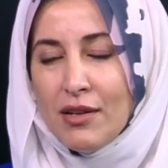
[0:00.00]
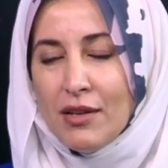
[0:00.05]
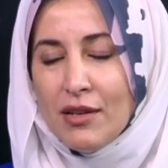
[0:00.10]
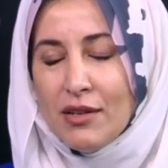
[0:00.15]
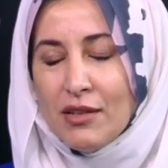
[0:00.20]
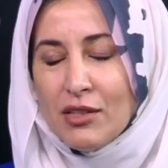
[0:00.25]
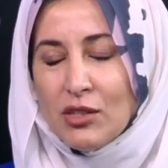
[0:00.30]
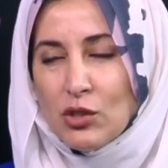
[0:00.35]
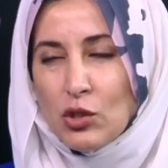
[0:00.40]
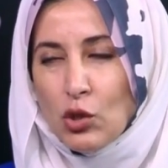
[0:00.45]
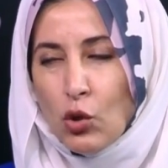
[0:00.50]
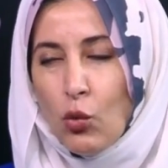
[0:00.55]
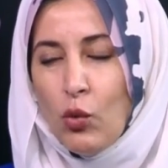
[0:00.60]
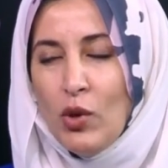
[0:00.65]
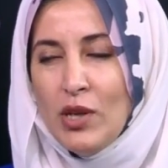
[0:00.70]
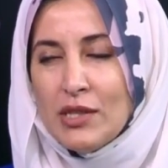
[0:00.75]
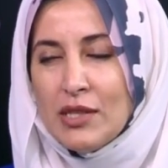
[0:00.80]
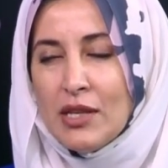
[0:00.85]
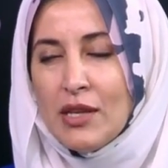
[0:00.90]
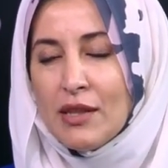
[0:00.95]

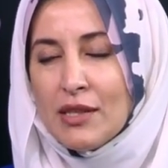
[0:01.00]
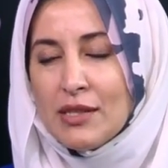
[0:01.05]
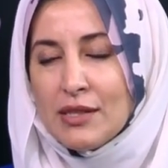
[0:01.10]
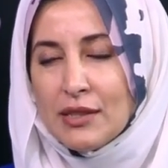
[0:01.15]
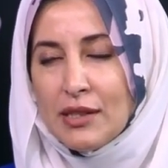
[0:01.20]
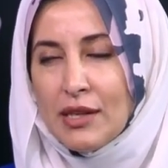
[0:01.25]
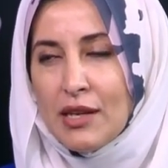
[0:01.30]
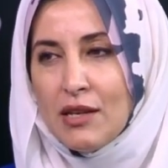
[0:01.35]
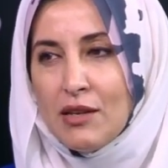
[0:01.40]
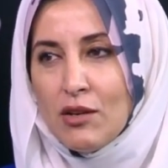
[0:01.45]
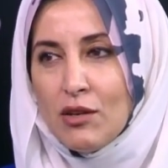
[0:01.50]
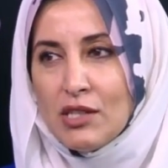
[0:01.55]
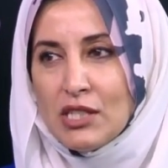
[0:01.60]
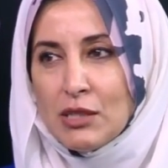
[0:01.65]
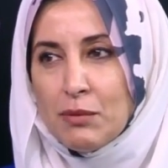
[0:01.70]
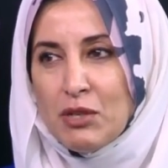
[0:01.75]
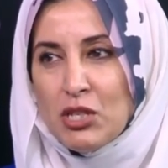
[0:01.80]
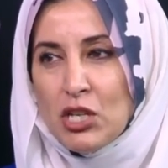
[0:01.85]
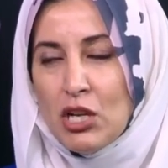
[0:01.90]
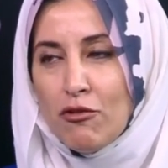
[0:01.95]
squeezing the skin,
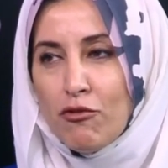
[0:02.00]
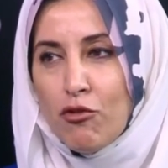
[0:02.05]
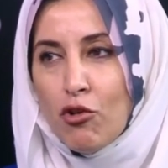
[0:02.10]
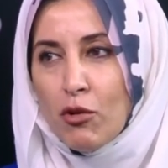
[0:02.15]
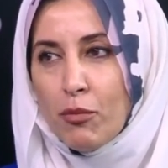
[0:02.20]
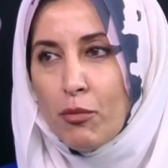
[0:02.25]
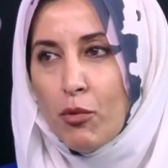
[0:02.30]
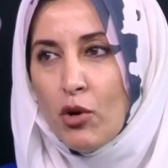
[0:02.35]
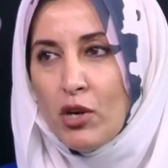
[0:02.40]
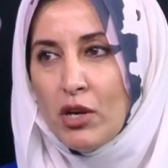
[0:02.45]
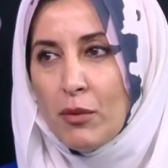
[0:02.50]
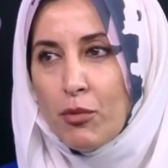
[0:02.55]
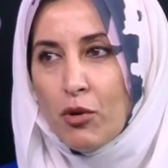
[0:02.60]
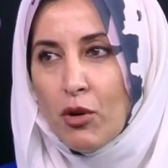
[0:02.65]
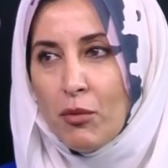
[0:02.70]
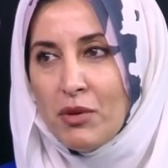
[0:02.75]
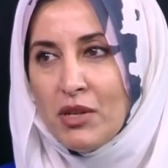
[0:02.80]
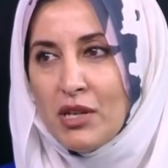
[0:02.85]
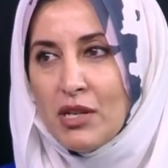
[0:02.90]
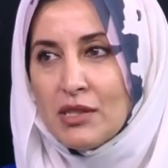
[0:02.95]
especially for bony
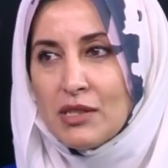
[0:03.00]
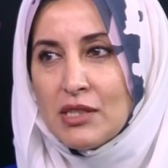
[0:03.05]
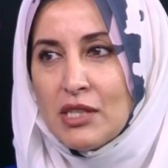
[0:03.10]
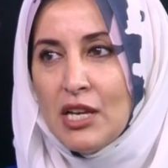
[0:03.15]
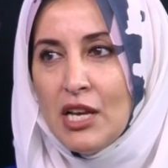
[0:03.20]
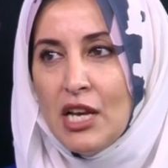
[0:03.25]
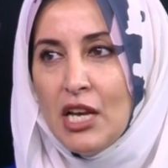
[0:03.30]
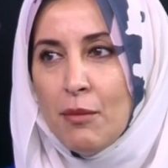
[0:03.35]
prominence,